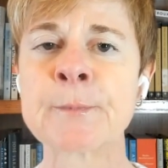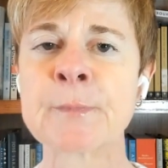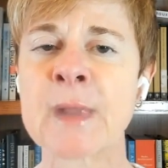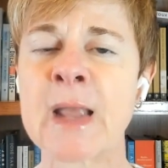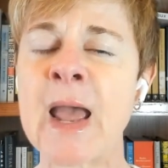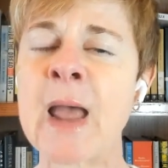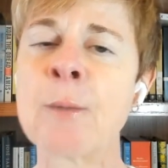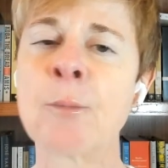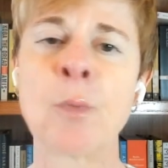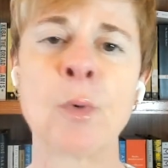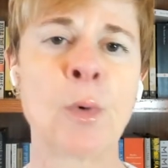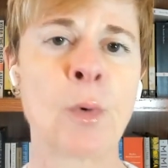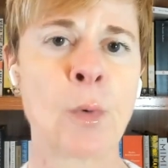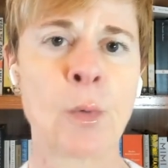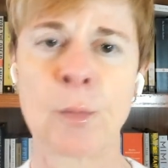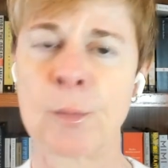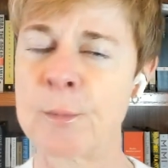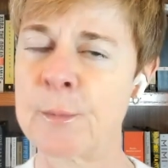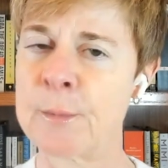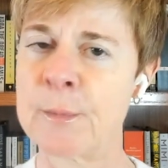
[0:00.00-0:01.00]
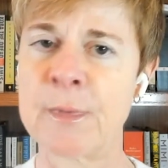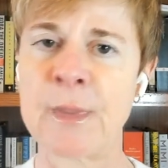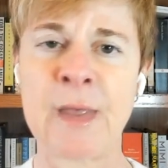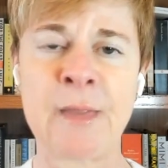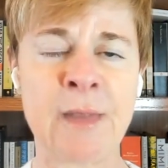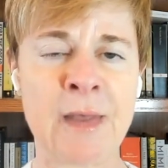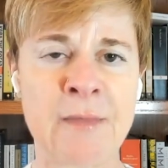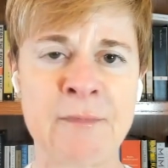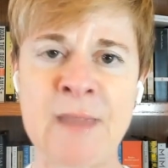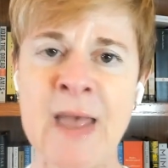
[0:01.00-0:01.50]
and
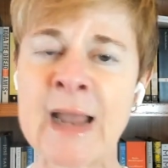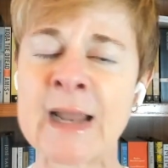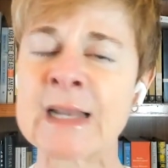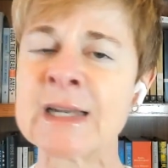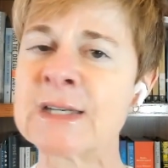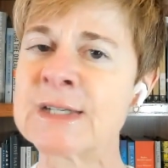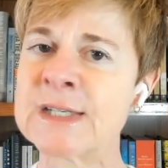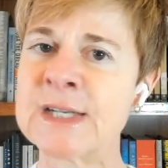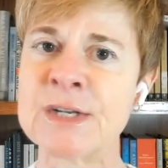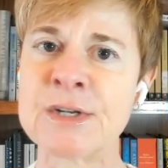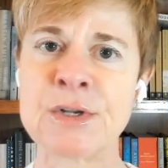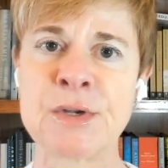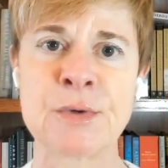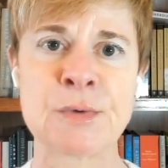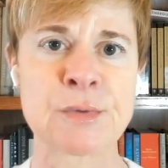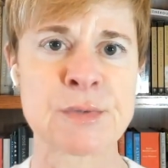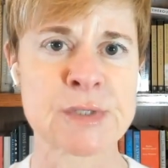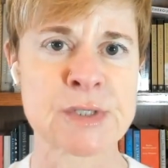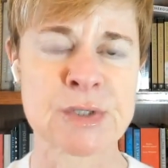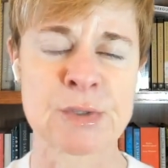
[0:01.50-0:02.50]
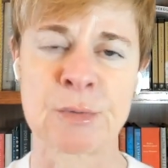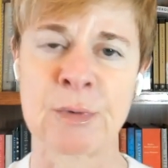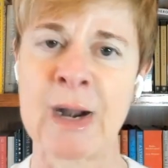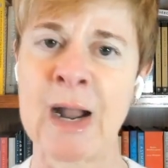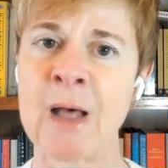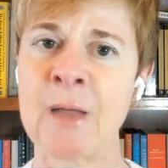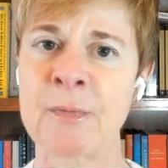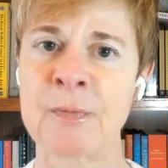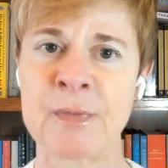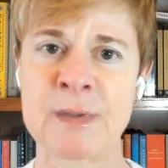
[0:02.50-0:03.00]
that continues
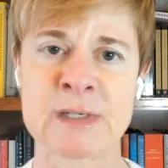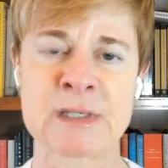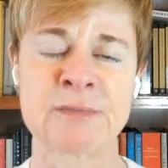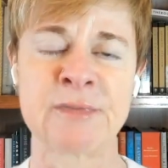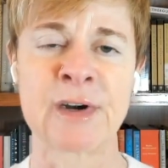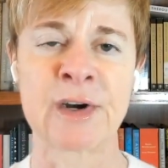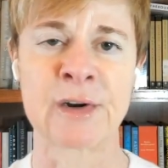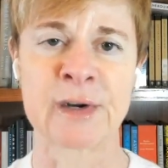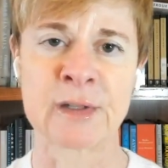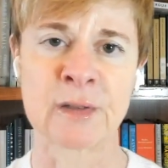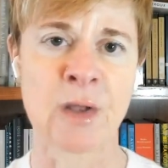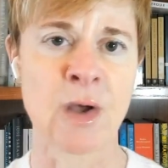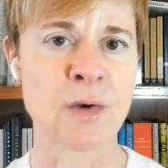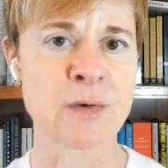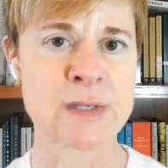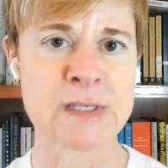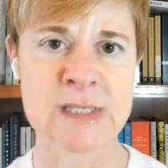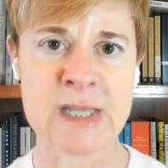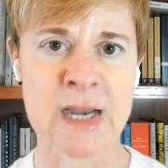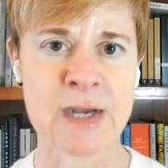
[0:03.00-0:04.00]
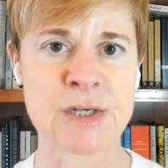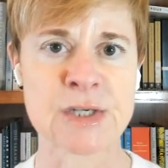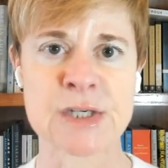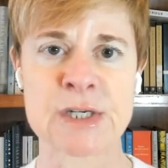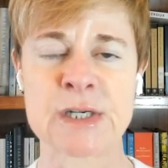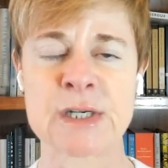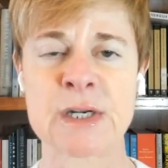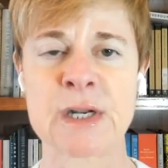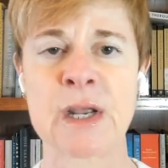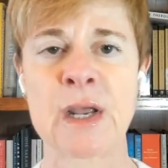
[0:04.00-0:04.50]
throughout this very long
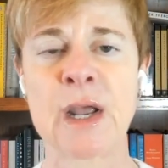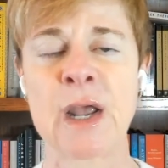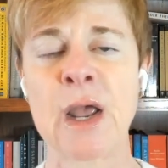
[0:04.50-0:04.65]
section.